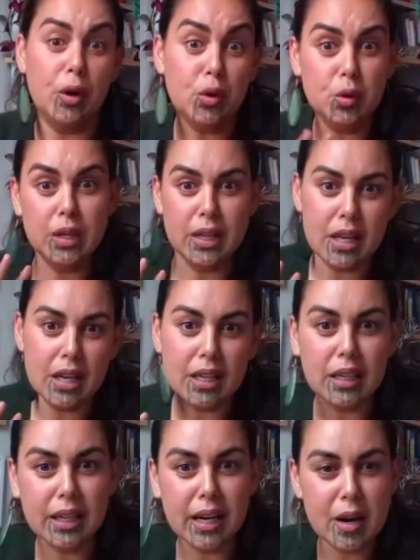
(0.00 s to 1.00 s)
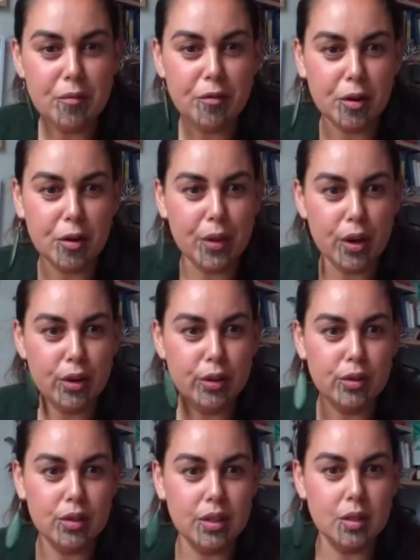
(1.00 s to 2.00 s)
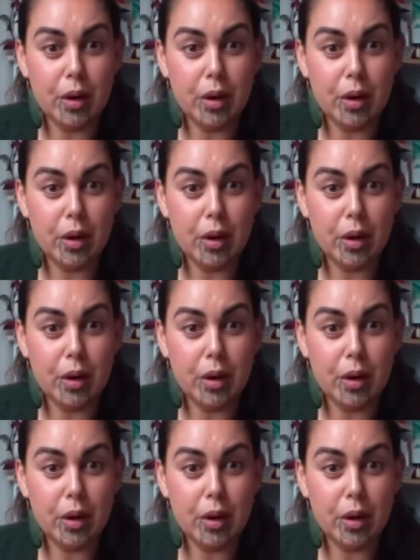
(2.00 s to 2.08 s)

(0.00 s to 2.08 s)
the hua that can come from those,